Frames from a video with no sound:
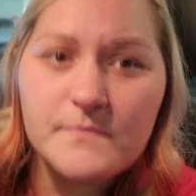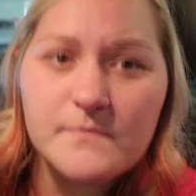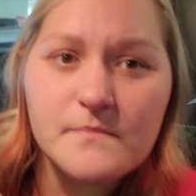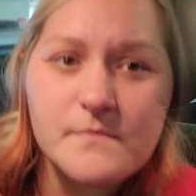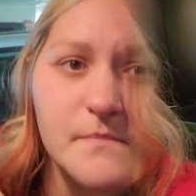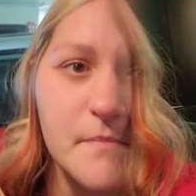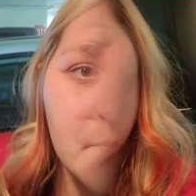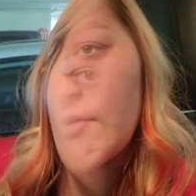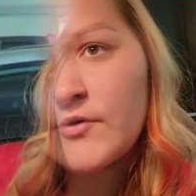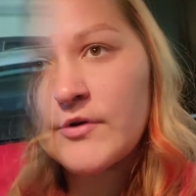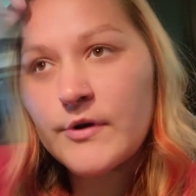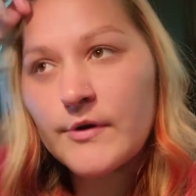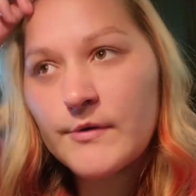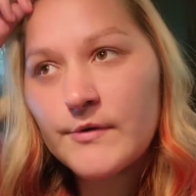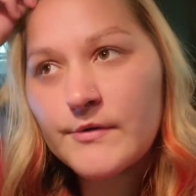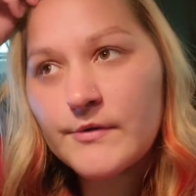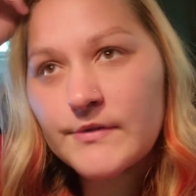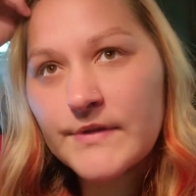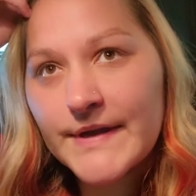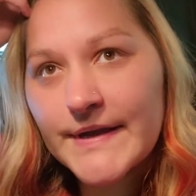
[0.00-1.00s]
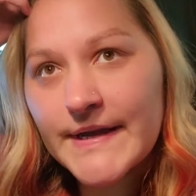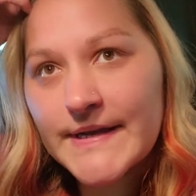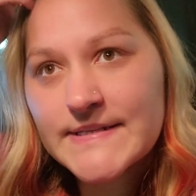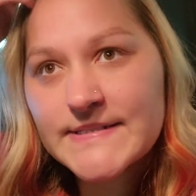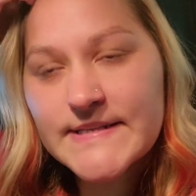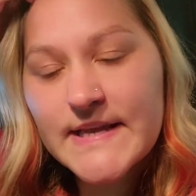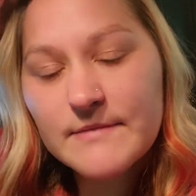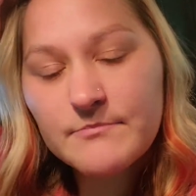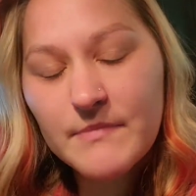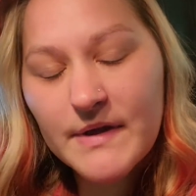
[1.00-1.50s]
So, like I
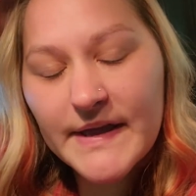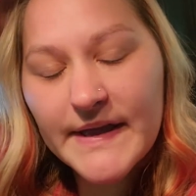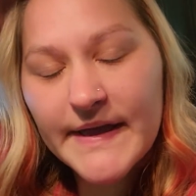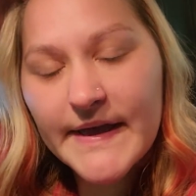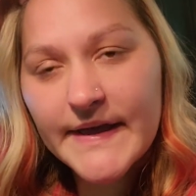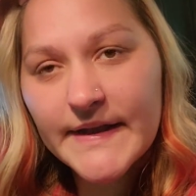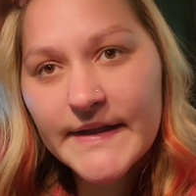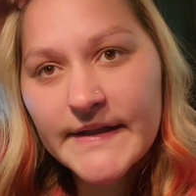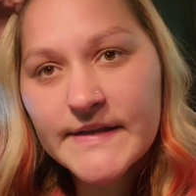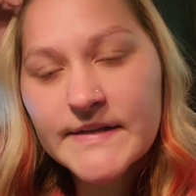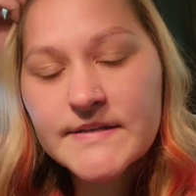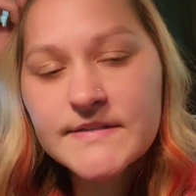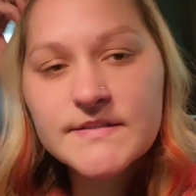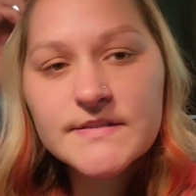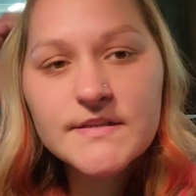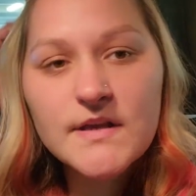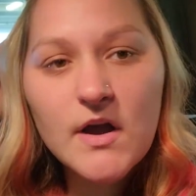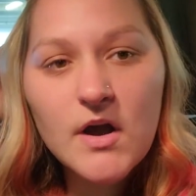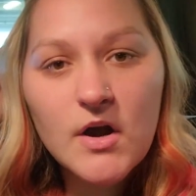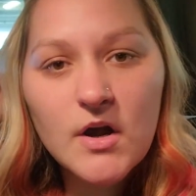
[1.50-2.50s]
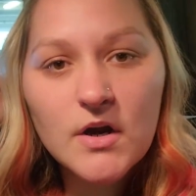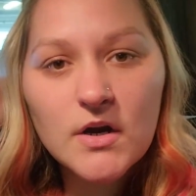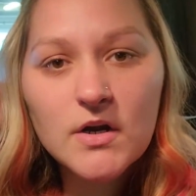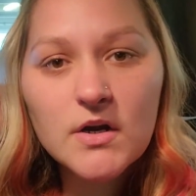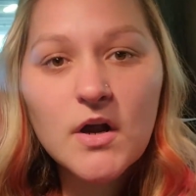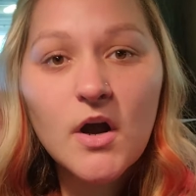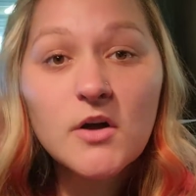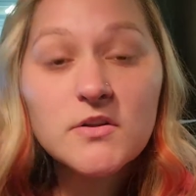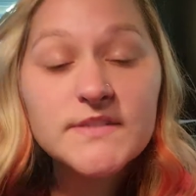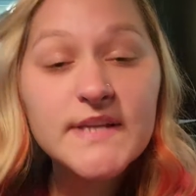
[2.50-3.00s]
said, my headaches are
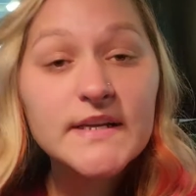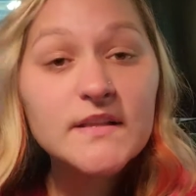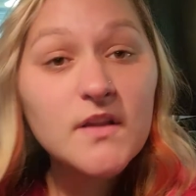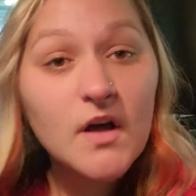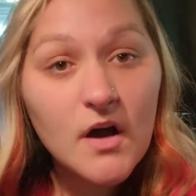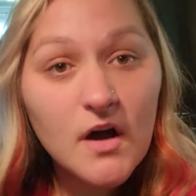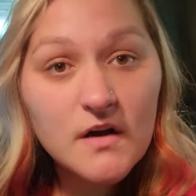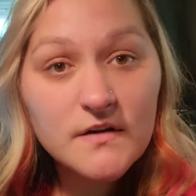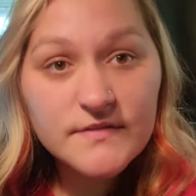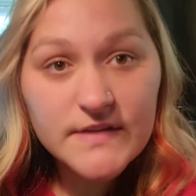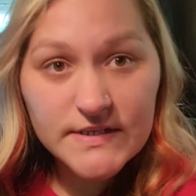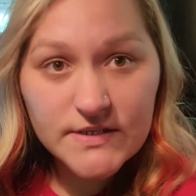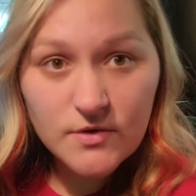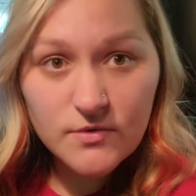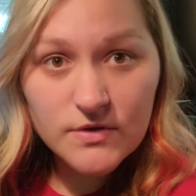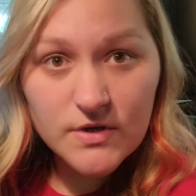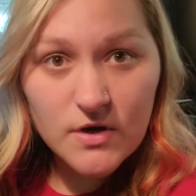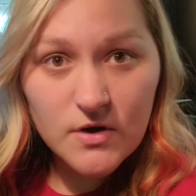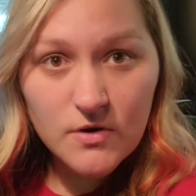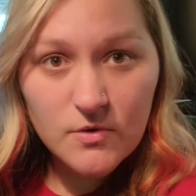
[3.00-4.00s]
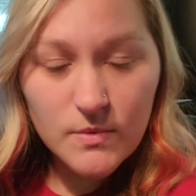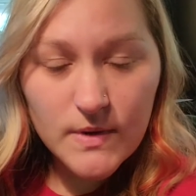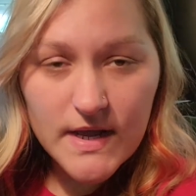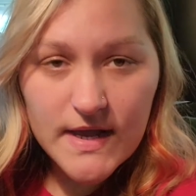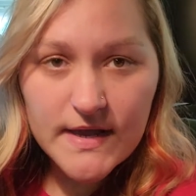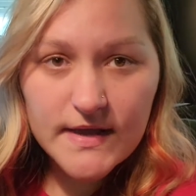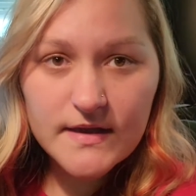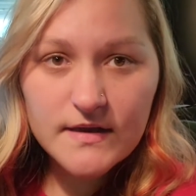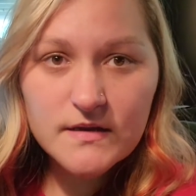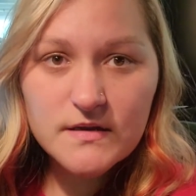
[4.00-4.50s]
all day long. They don't go
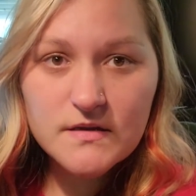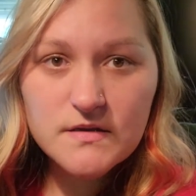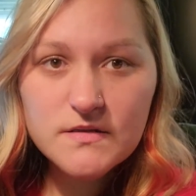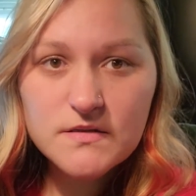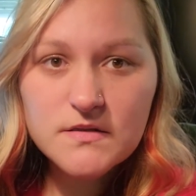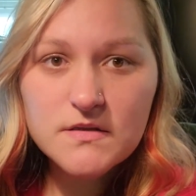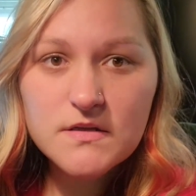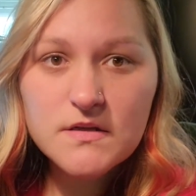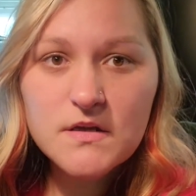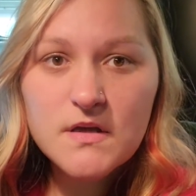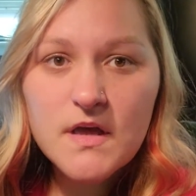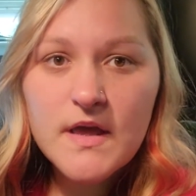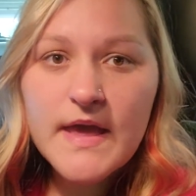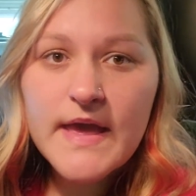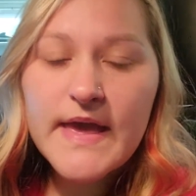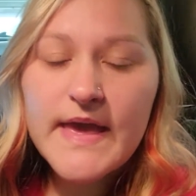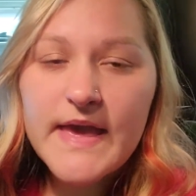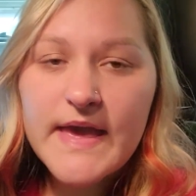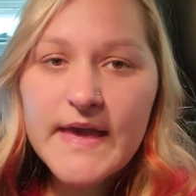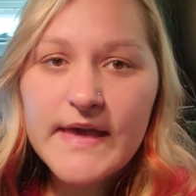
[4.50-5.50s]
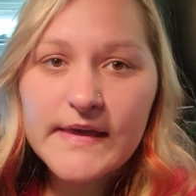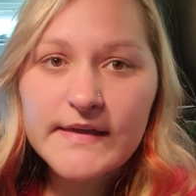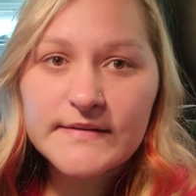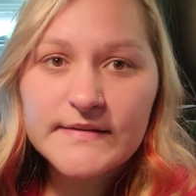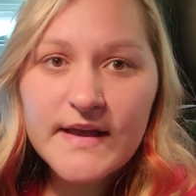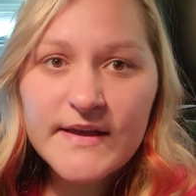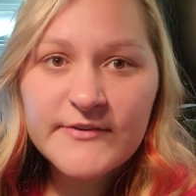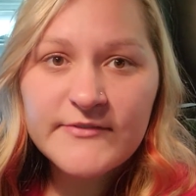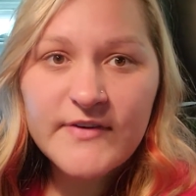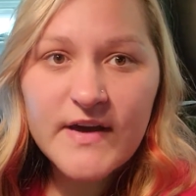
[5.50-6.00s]
away. And
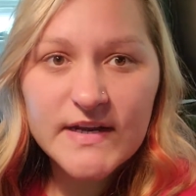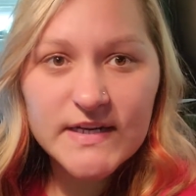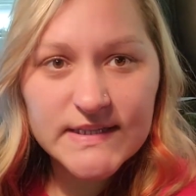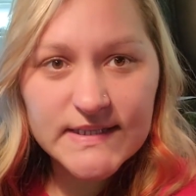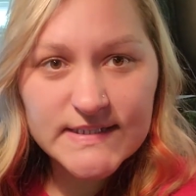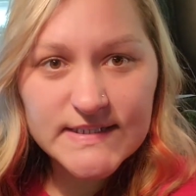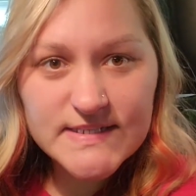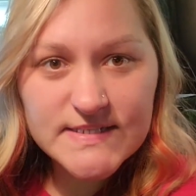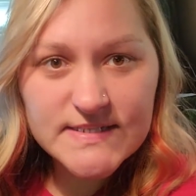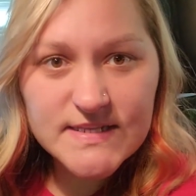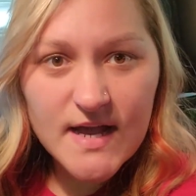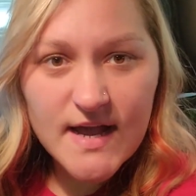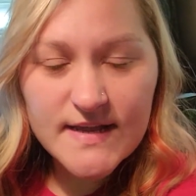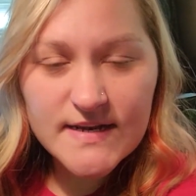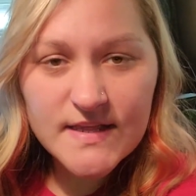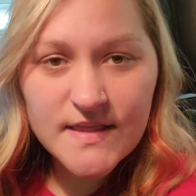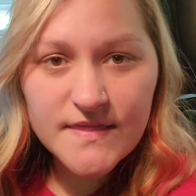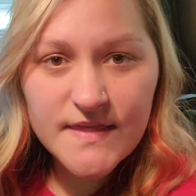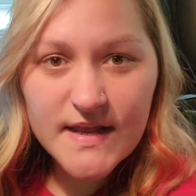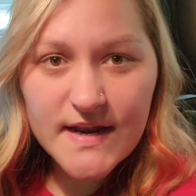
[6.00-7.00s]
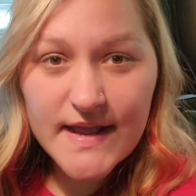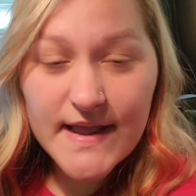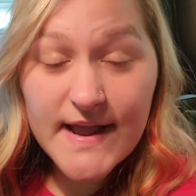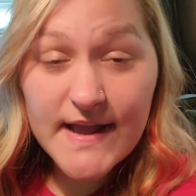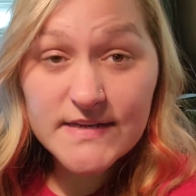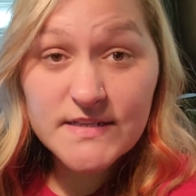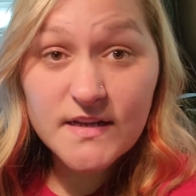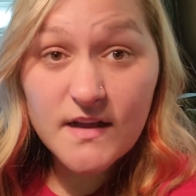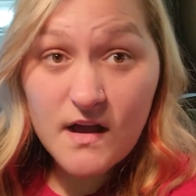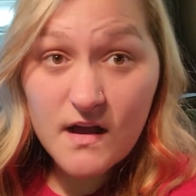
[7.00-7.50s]
I finally decided that I
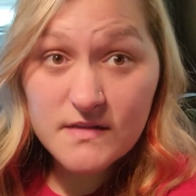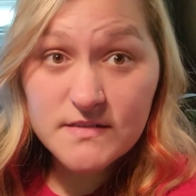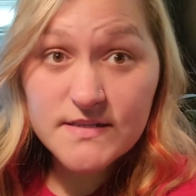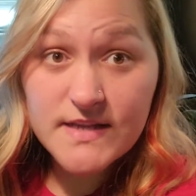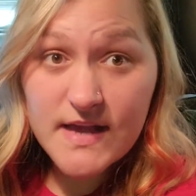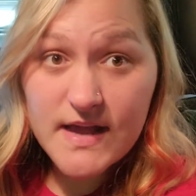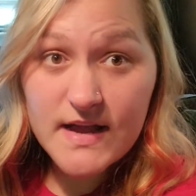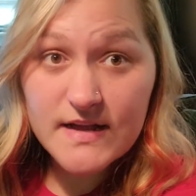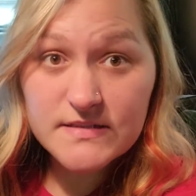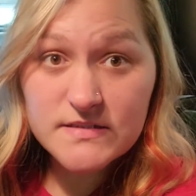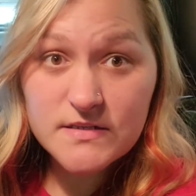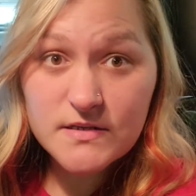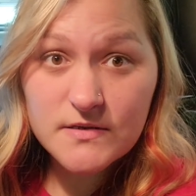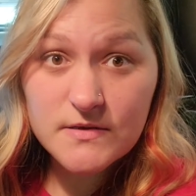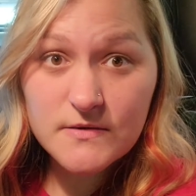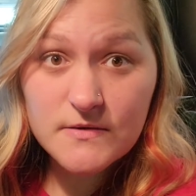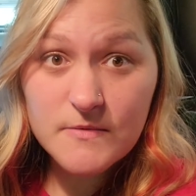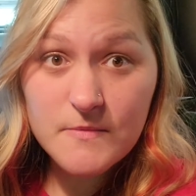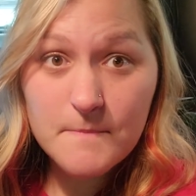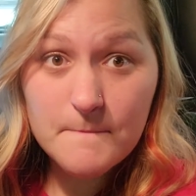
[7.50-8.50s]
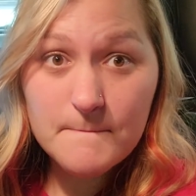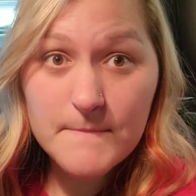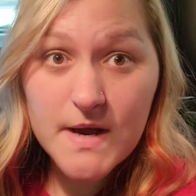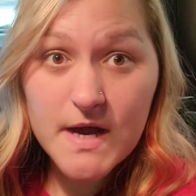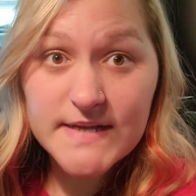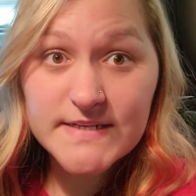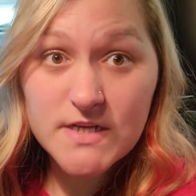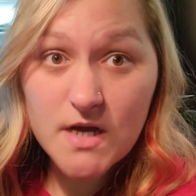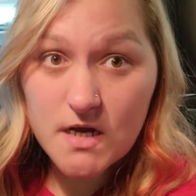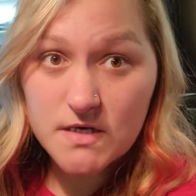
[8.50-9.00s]
had to contact
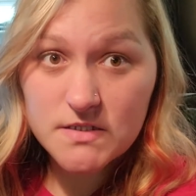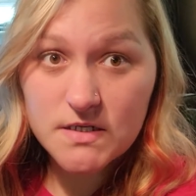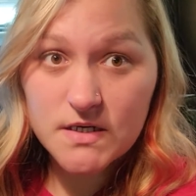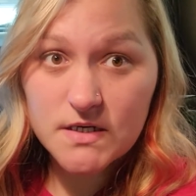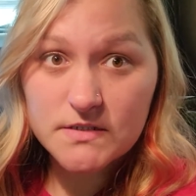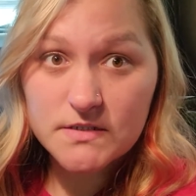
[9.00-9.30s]
my doctor.